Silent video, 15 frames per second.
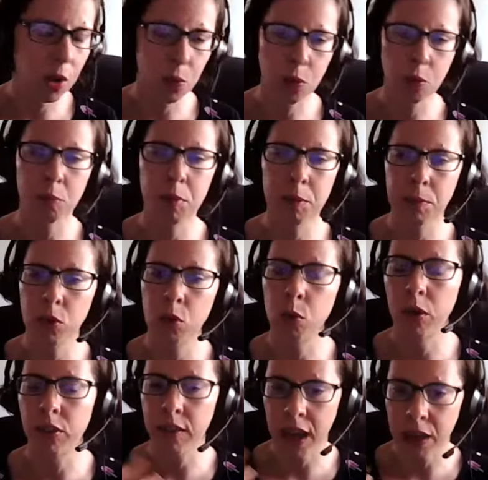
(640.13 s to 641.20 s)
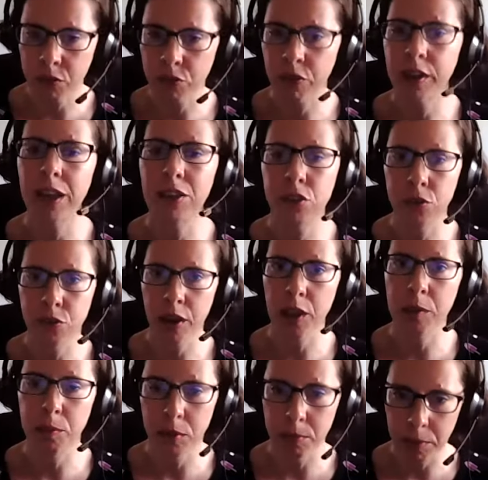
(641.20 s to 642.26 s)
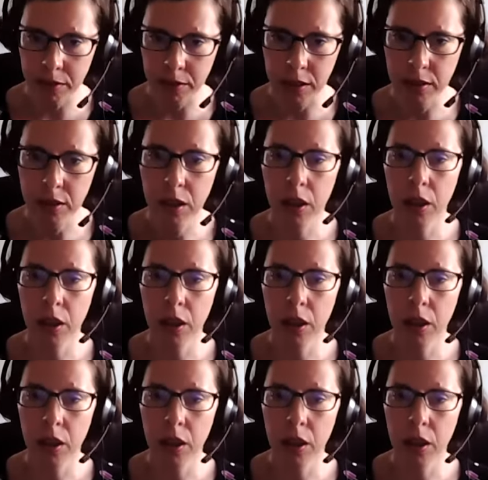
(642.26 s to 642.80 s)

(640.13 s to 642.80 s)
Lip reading: I work with people who want to have a financial viable business.